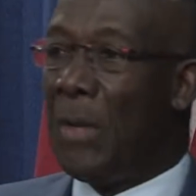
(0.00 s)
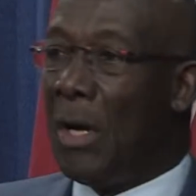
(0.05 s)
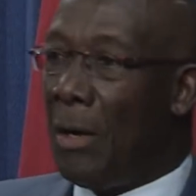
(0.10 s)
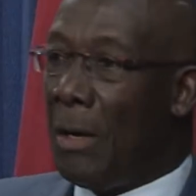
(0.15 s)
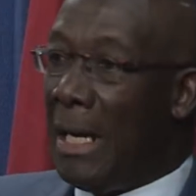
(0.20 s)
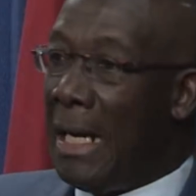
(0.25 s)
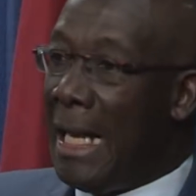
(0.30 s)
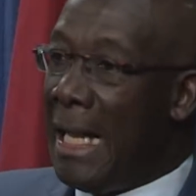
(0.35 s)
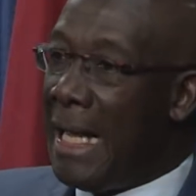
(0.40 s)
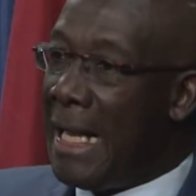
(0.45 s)

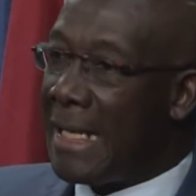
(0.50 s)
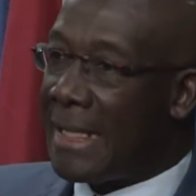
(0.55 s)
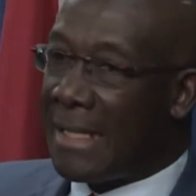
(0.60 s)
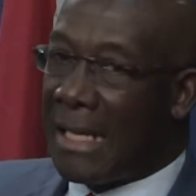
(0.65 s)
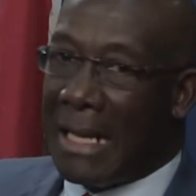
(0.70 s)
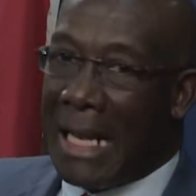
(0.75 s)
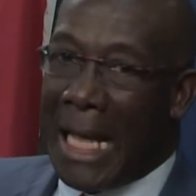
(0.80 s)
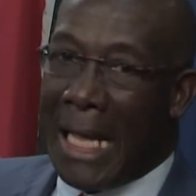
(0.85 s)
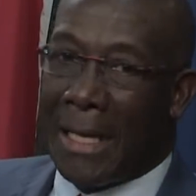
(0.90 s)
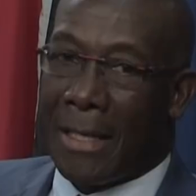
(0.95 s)

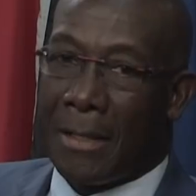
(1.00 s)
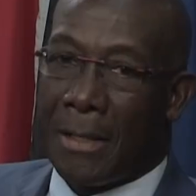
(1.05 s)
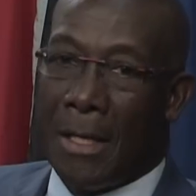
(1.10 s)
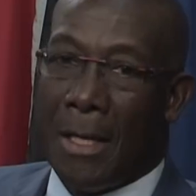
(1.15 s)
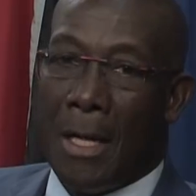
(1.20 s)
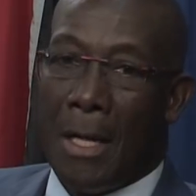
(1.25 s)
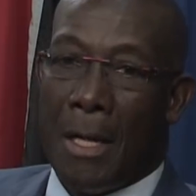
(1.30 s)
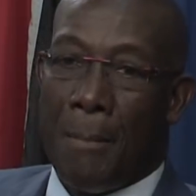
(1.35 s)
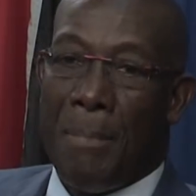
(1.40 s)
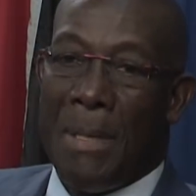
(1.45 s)
laser-like
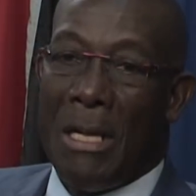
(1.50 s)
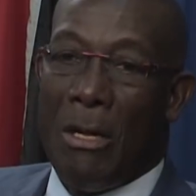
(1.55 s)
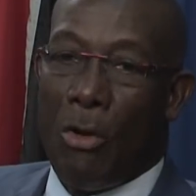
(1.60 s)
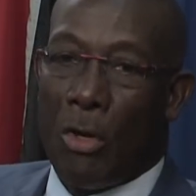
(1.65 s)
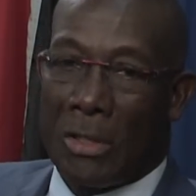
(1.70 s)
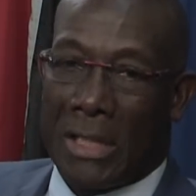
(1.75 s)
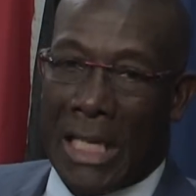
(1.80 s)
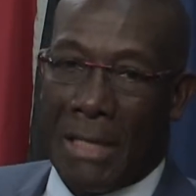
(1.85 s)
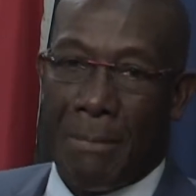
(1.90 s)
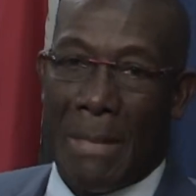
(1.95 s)
being
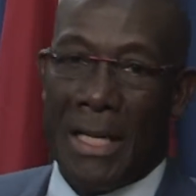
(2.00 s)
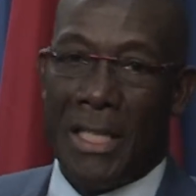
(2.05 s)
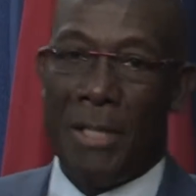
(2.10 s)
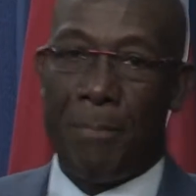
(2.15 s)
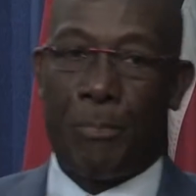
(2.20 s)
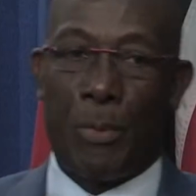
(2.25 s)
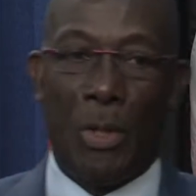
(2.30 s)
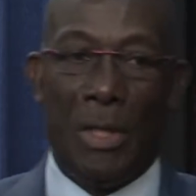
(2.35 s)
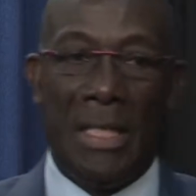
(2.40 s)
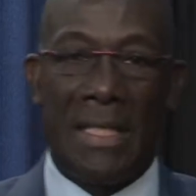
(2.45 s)
looked at by the
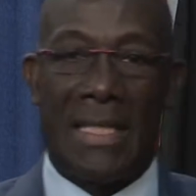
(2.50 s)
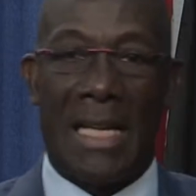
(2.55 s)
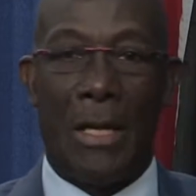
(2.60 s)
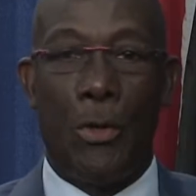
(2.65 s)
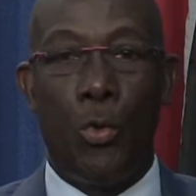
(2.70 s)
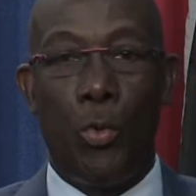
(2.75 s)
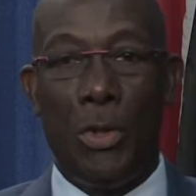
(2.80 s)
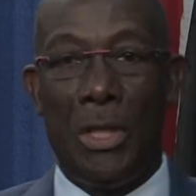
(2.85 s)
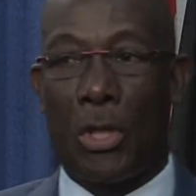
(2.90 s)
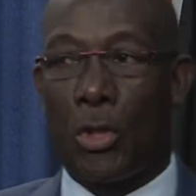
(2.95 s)
police, and
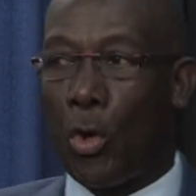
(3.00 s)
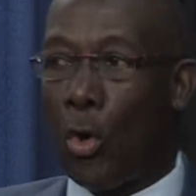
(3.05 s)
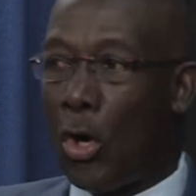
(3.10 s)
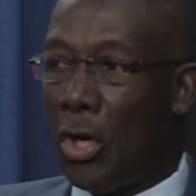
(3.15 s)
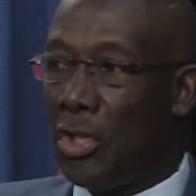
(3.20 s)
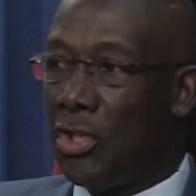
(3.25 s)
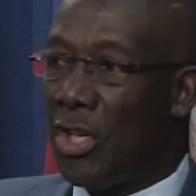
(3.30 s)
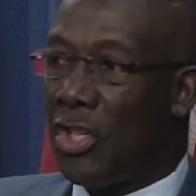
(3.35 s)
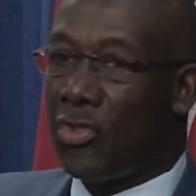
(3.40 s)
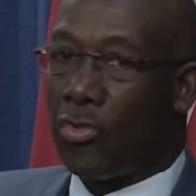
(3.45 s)
who the
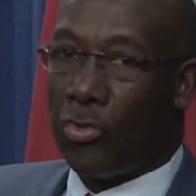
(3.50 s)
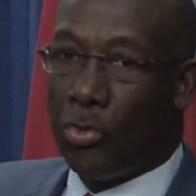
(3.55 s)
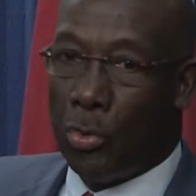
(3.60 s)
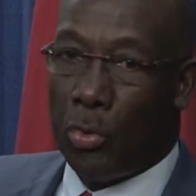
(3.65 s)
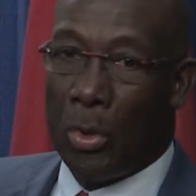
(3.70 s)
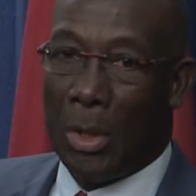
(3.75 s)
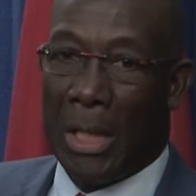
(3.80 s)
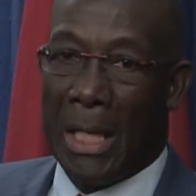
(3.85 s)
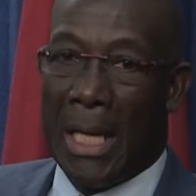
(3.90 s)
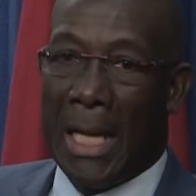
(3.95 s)
court just
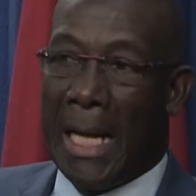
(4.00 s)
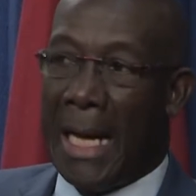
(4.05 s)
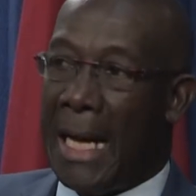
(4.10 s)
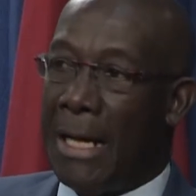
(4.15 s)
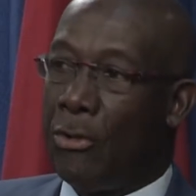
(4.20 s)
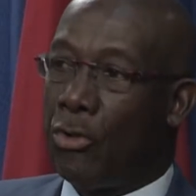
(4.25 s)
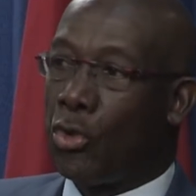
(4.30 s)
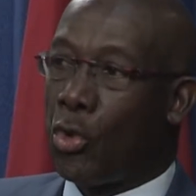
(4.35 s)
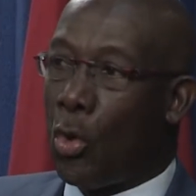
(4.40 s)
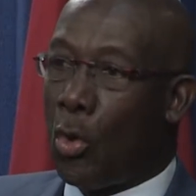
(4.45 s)
ruled
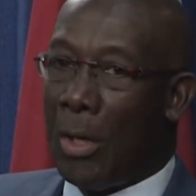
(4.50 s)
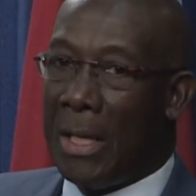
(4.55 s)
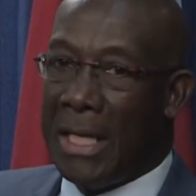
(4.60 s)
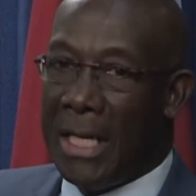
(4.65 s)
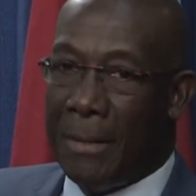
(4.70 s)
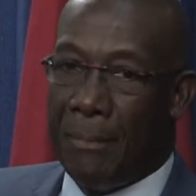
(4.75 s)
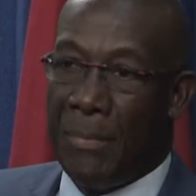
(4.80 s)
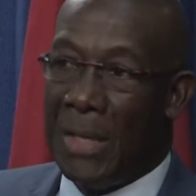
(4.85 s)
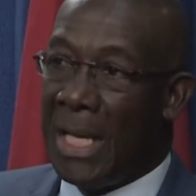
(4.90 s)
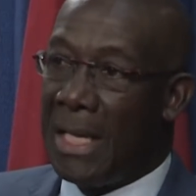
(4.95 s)
and told
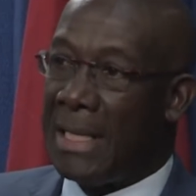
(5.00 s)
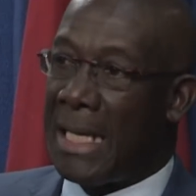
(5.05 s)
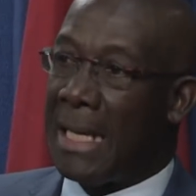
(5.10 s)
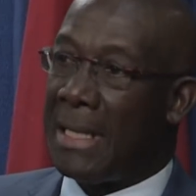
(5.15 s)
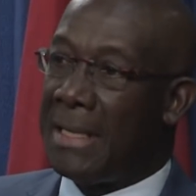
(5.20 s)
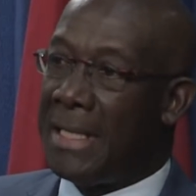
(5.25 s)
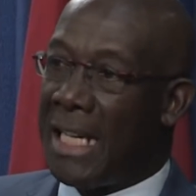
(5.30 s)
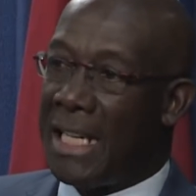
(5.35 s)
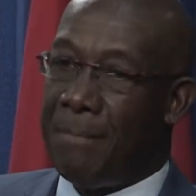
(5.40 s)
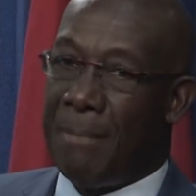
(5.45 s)
him
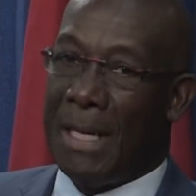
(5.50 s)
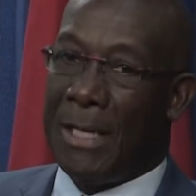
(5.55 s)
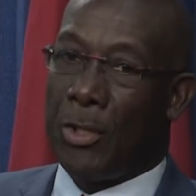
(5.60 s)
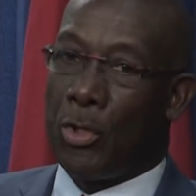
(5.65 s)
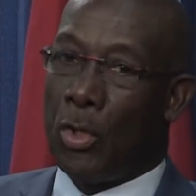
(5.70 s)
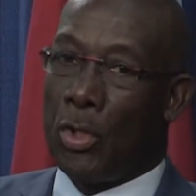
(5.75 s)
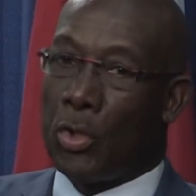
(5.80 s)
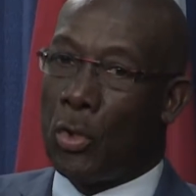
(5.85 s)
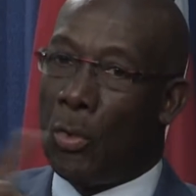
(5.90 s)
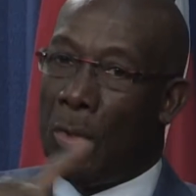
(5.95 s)
that dead men
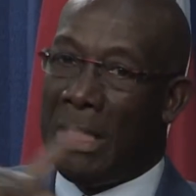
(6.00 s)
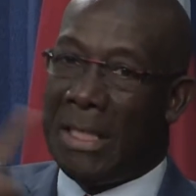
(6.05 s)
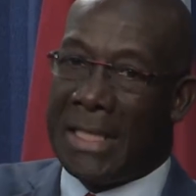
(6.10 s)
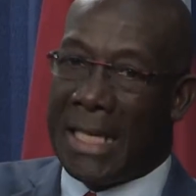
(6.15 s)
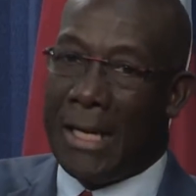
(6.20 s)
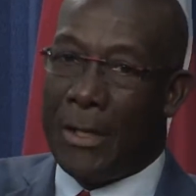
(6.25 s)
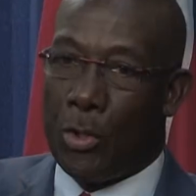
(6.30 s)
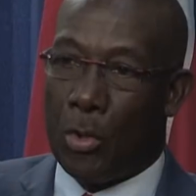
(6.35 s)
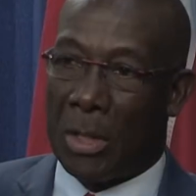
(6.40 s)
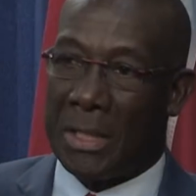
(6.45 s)
don't only
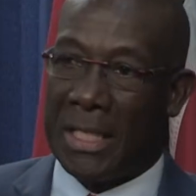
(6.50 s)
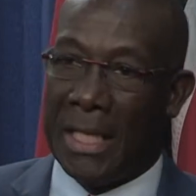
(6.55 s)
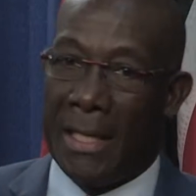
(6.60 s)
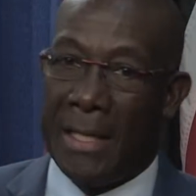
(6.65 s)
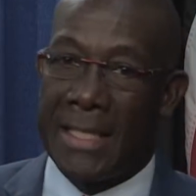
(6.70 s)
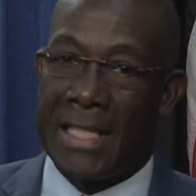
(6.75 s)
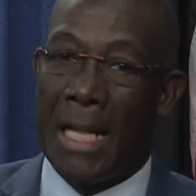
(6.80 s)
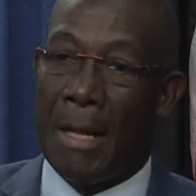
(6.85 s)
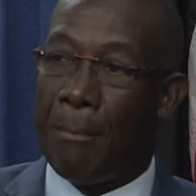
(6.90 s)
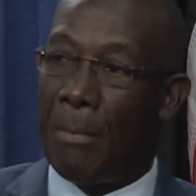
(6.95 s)
tell no
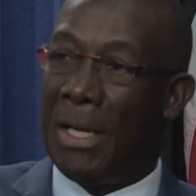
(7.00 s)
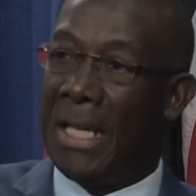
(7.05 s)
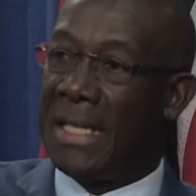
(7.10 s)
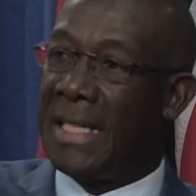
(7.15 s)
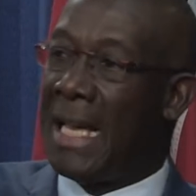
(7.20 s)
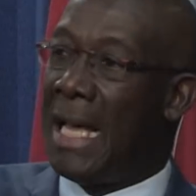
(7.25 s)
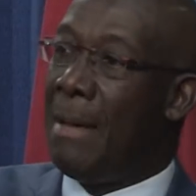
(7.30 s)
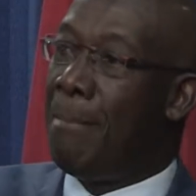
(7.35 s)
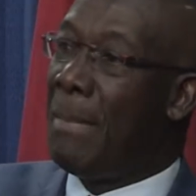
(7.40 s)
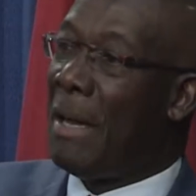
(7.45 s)
tales, but they
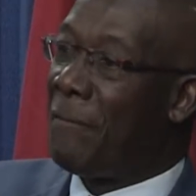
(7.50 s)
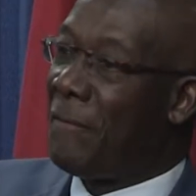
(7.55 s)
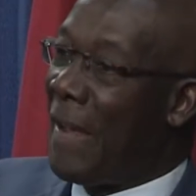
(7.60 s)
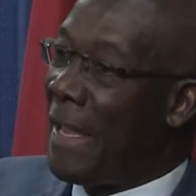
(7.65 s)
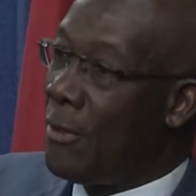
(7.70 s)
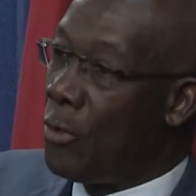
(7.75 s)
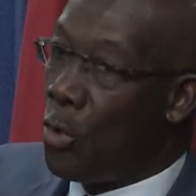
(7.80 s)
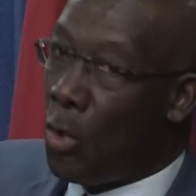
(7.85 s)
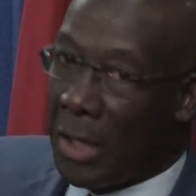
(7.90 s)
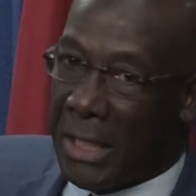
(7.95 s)
can't
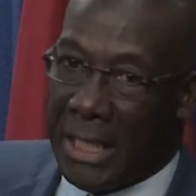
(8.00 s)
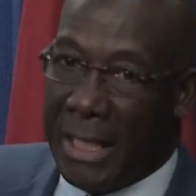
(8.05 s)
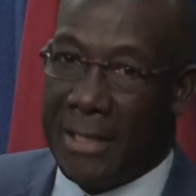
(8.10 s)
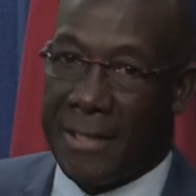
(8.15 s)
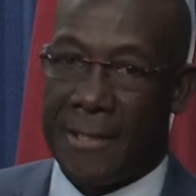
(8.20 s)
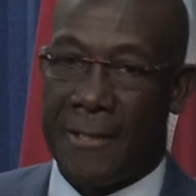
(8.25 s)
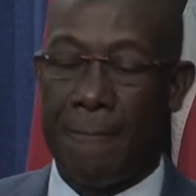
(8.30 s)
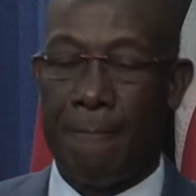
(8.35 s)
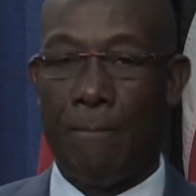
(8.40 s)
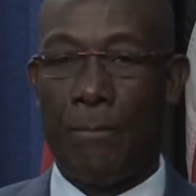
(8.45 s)
fight no
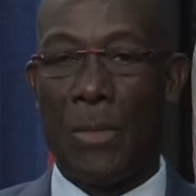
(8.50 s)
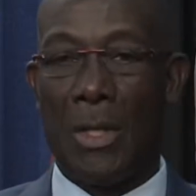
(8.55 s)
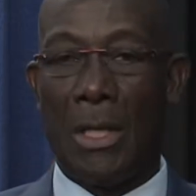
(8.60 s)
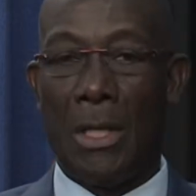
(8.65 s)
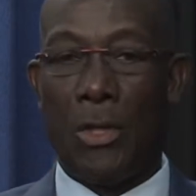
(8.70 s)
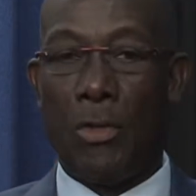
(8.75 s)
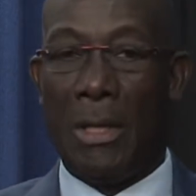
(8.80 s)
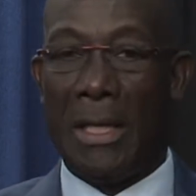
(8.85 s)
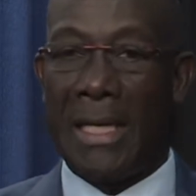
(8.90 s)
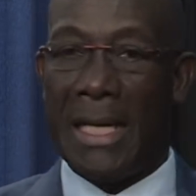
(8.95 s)
case.
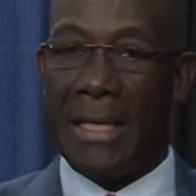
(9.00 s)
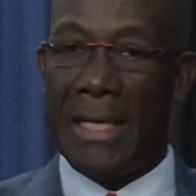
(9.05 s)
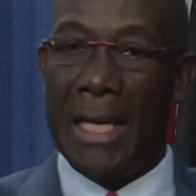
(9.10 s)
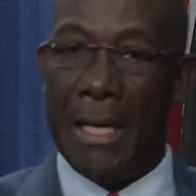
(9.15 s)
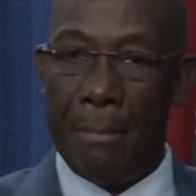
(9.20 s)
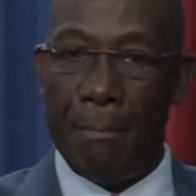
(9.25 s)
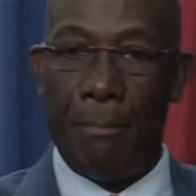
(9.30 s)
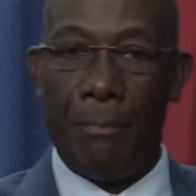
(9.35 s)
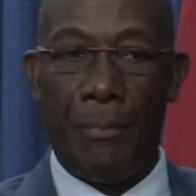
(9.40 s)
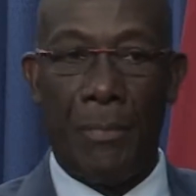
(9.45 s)
You'll get
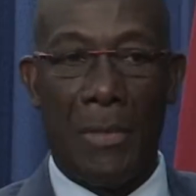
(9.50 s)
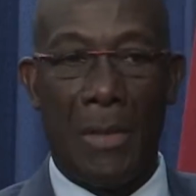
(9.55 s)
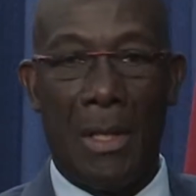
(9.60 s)
him.